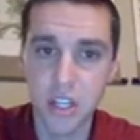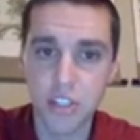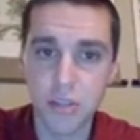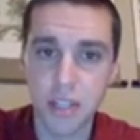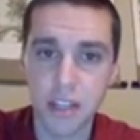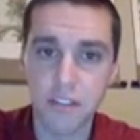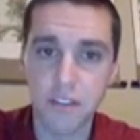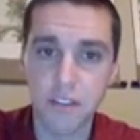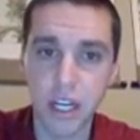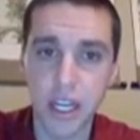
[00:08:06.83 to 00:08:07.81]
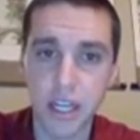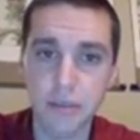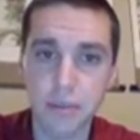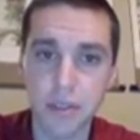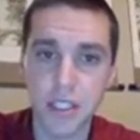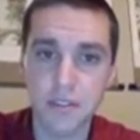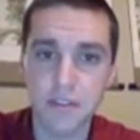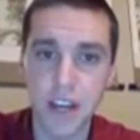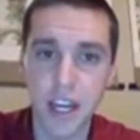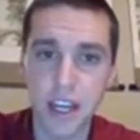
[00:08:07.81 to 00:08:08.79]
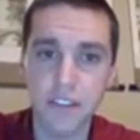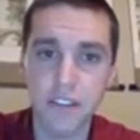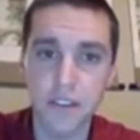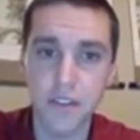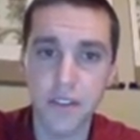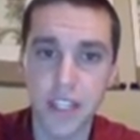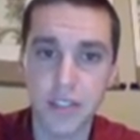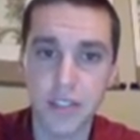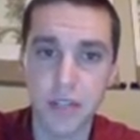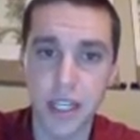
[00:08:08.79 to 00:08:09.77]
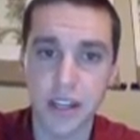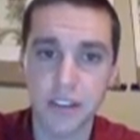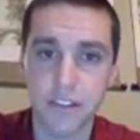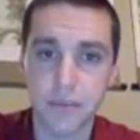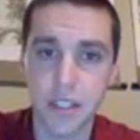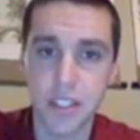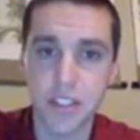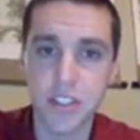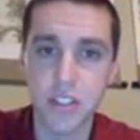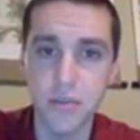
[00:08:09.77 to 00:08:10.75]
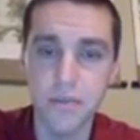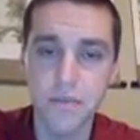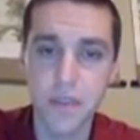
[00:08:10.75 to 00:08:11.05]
So I'm going to get 4n plus 5. That's where I get it from these two.